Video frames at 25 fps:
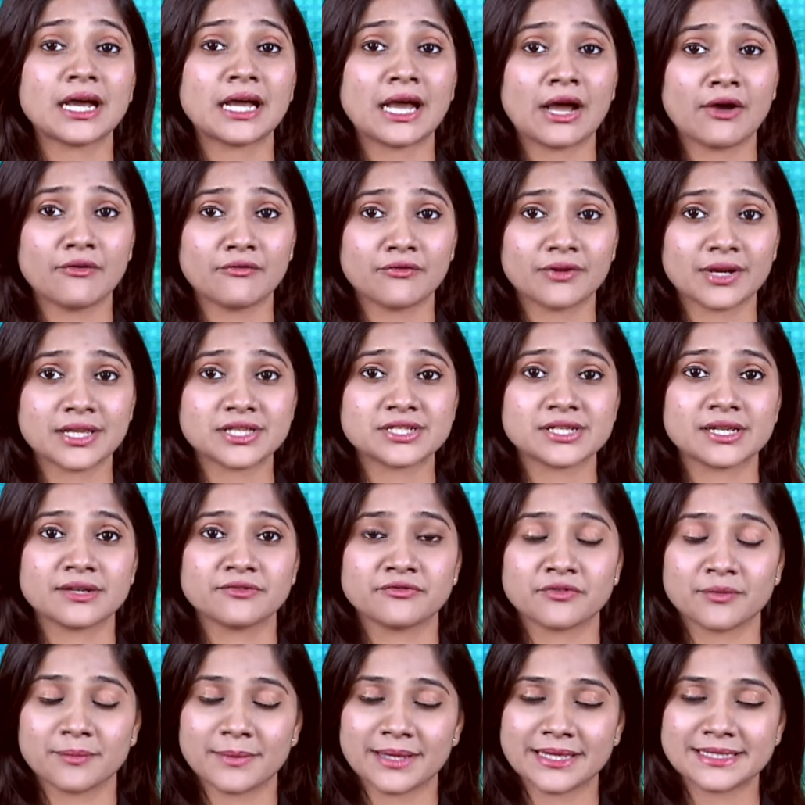our coverage
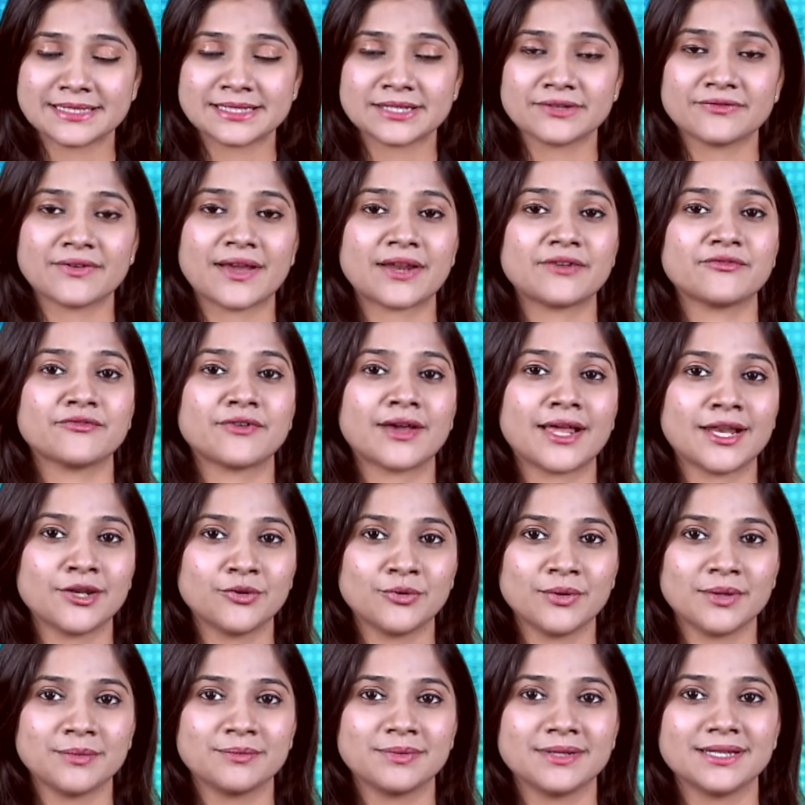informative and
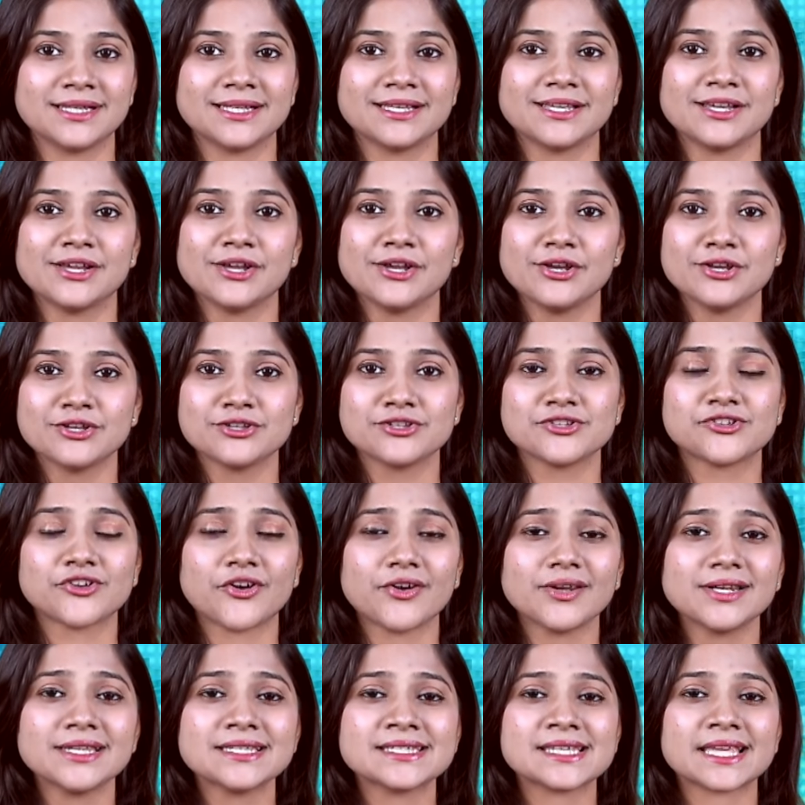valuable.
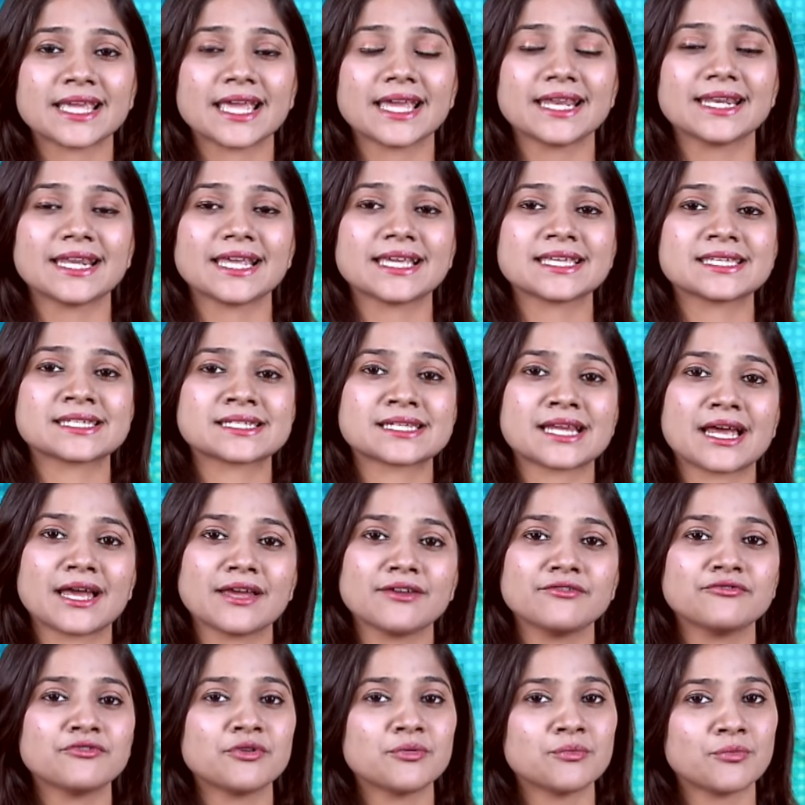Join us again next
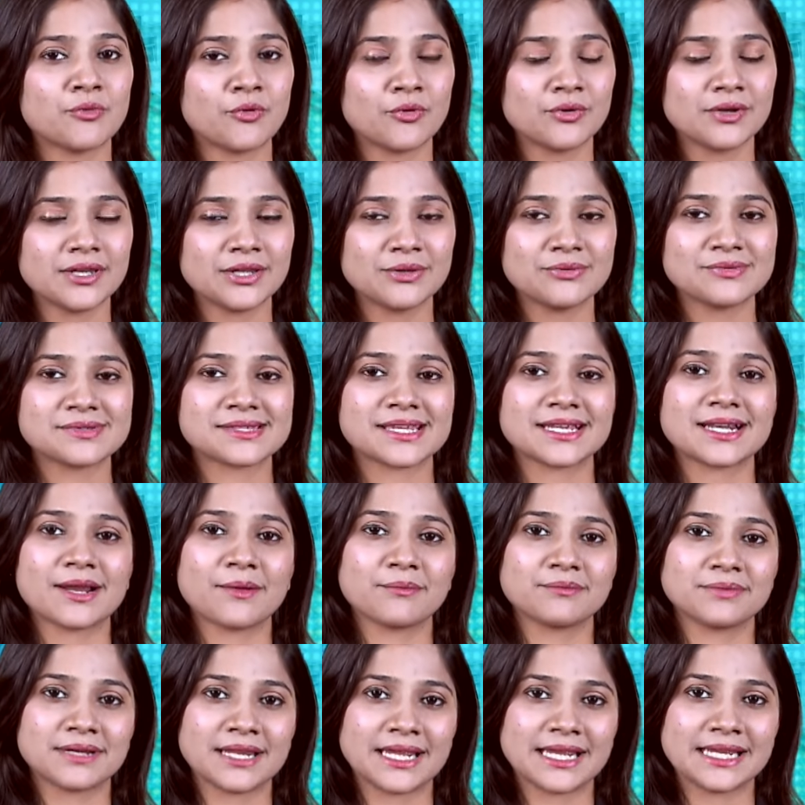time for more news and
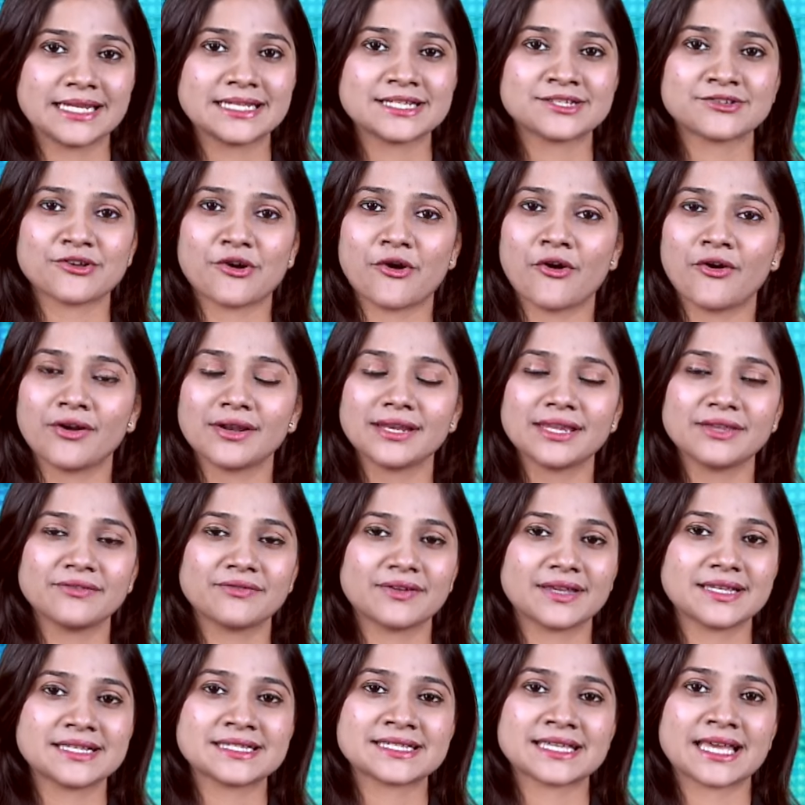update on
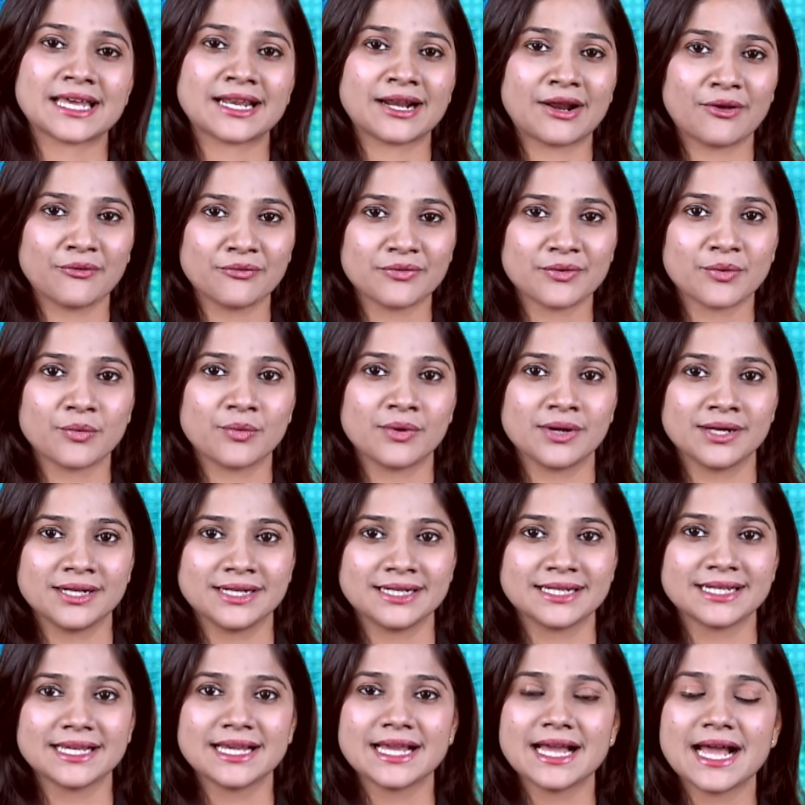events around the
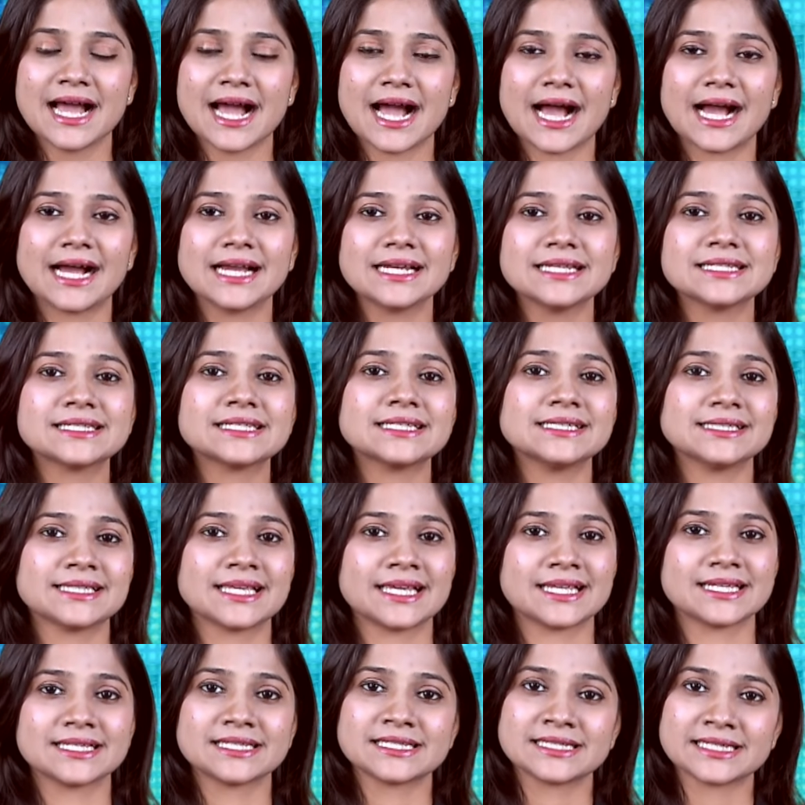world. Until
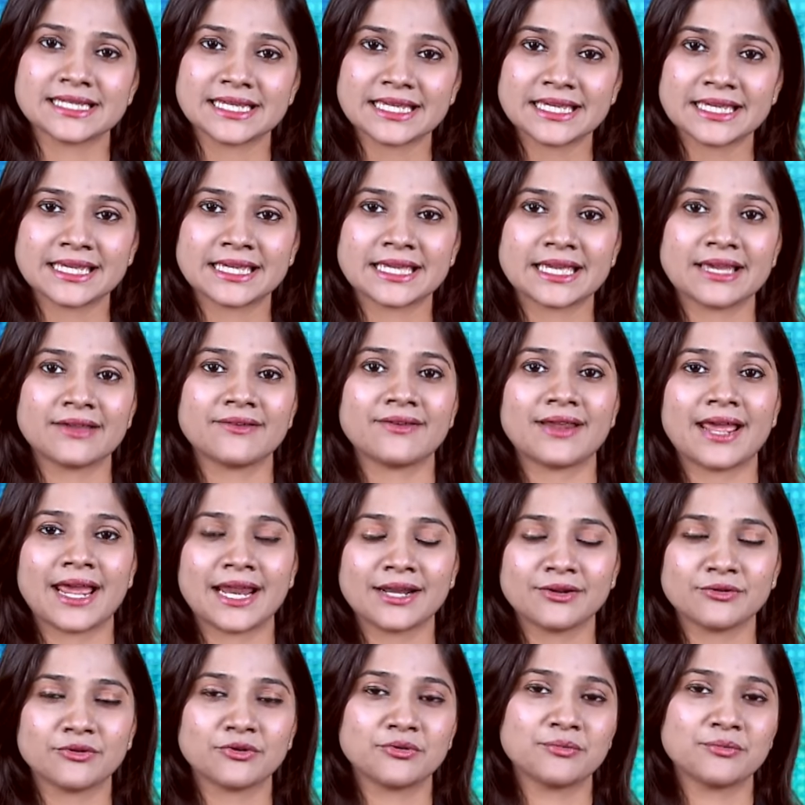then, take care and